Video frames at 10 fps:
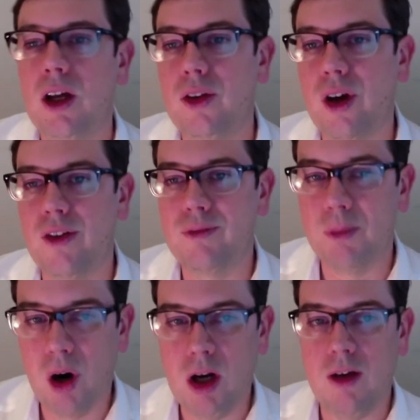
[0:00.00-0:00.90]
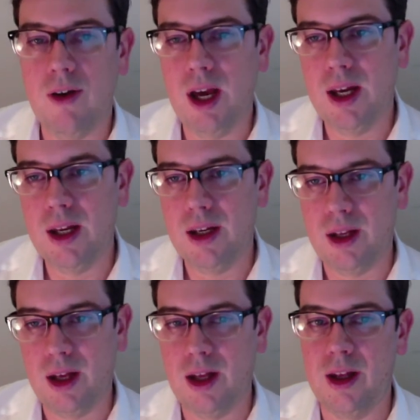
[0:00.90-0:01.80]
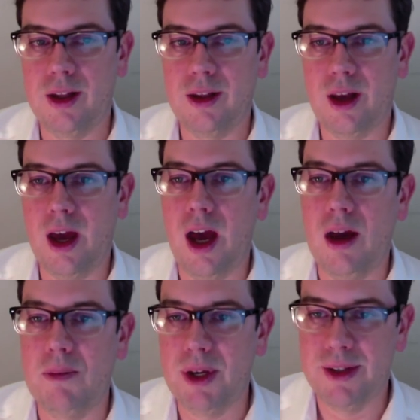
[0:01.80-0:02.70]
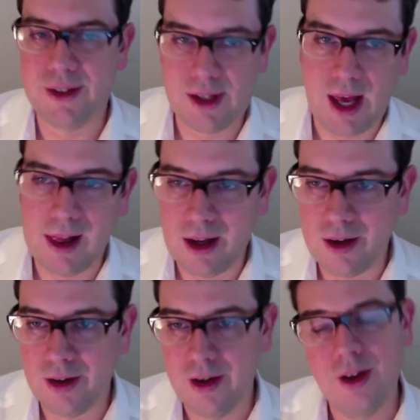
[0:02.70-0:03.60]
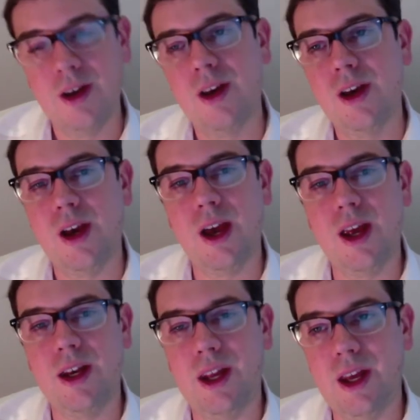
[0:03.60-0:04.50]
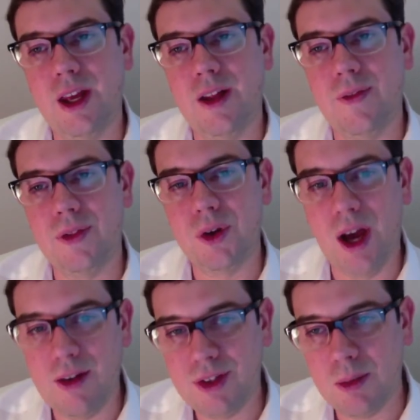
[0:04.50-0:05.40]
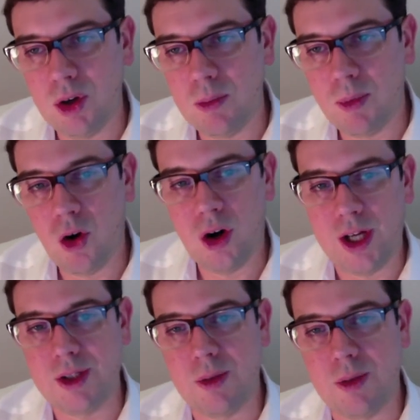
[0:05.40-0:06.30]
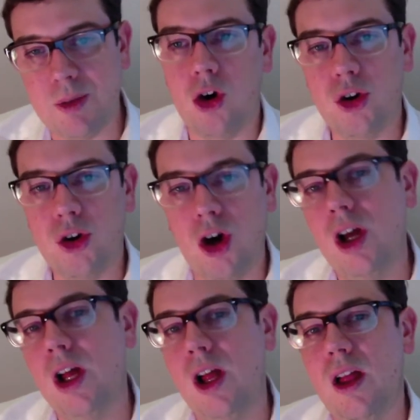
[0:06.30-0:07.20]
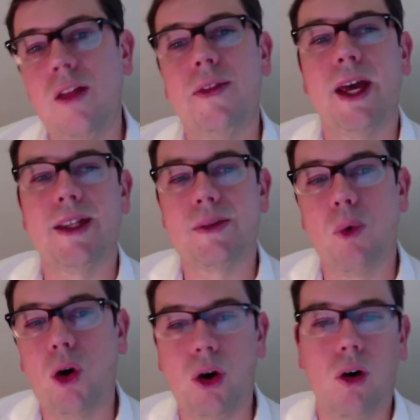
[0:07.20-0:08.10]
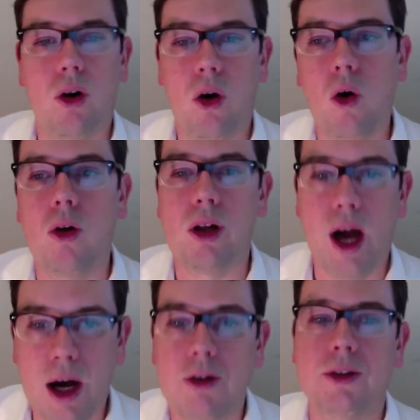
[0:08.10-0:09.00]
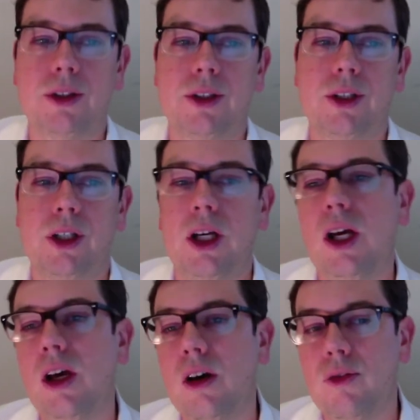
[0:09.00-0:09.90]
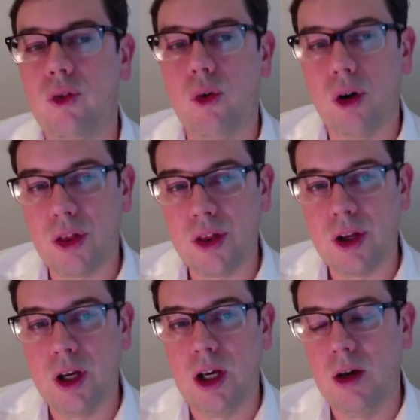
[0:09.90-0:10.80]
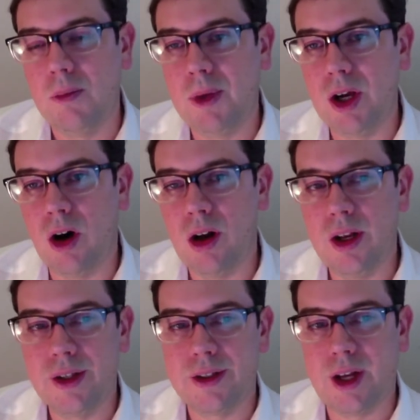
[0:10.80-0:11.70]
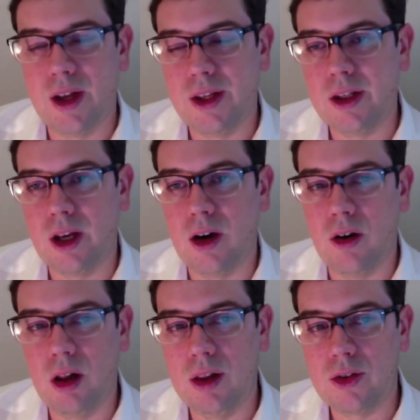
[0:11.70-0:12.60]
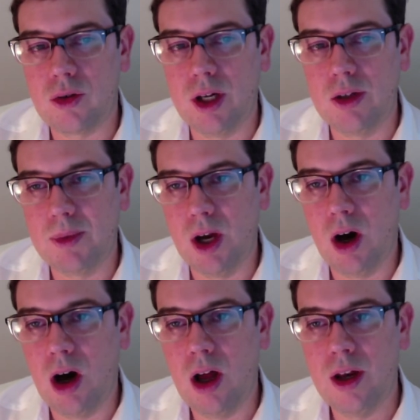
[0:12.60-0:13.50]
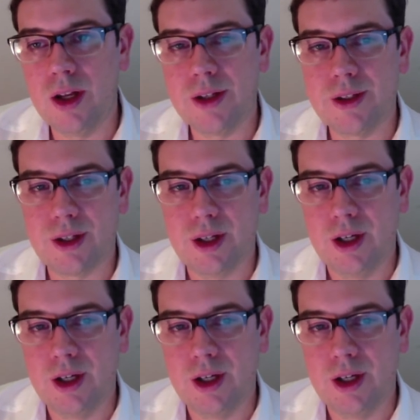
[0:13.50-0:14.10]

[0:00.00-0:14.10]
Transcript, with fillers: to have motivated and a happy seller and to have them on board as a partner and that's what all counts. Fourth, be honest. I think they all try to be honest